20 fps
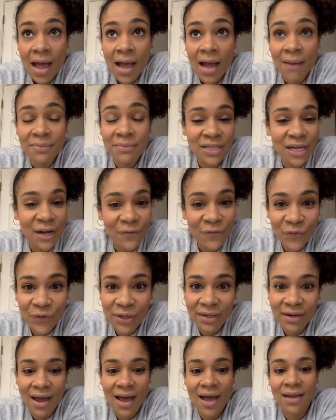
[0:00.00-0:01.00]
I'm
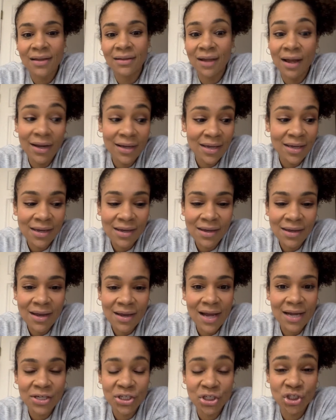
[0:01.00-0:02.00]
definitely not lucky.
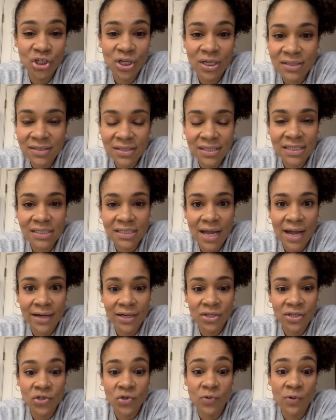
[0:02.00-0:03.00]
I just
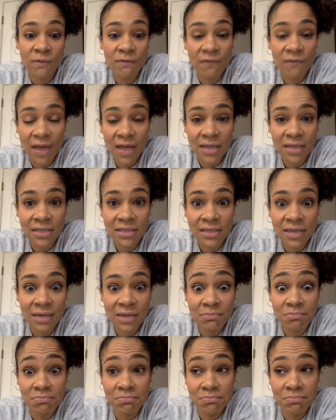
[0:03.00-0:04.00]
decided to invest
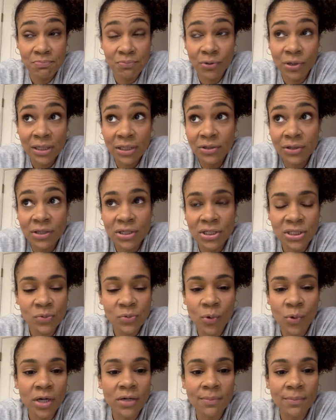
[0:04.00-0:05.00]
and clearly just
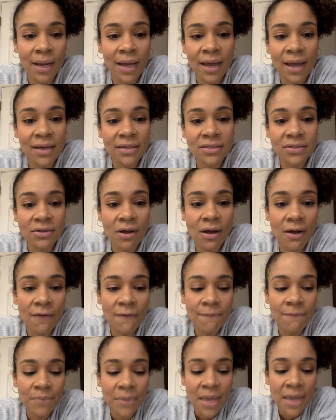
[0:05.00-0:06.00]
worked my ass
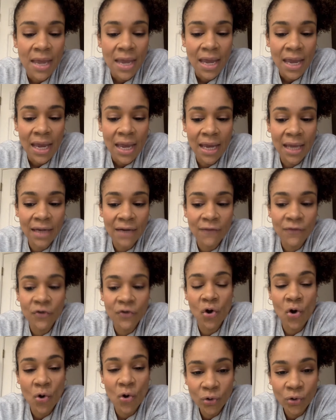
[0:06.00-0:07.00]
off. And if
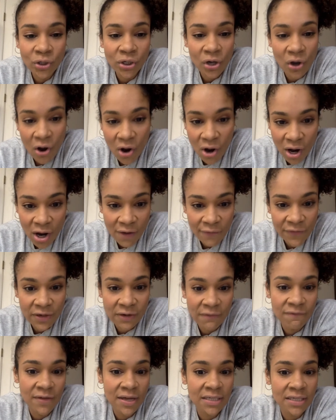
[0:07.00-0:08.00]
you're holding off and
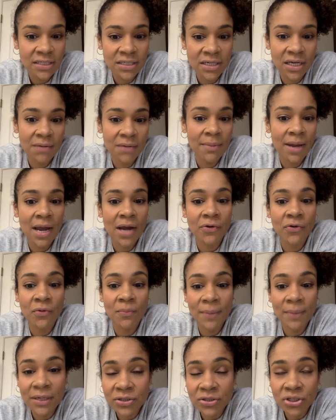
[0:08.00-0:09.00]
investing in
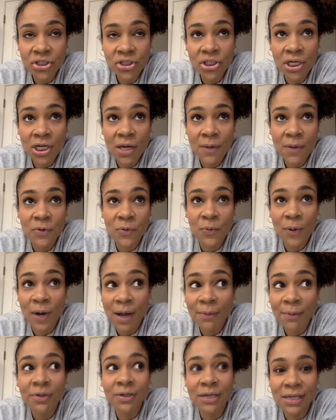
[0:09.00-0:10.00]
macro mentorship, you
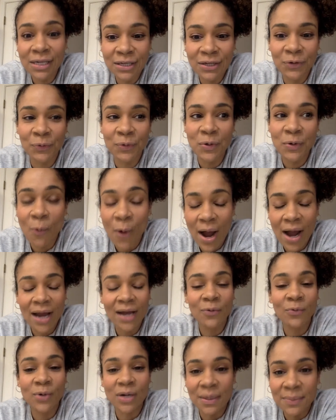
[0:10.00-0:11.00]
probably need to
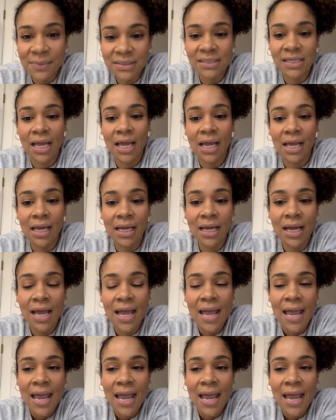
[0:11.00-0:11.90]
rewind what I'm saying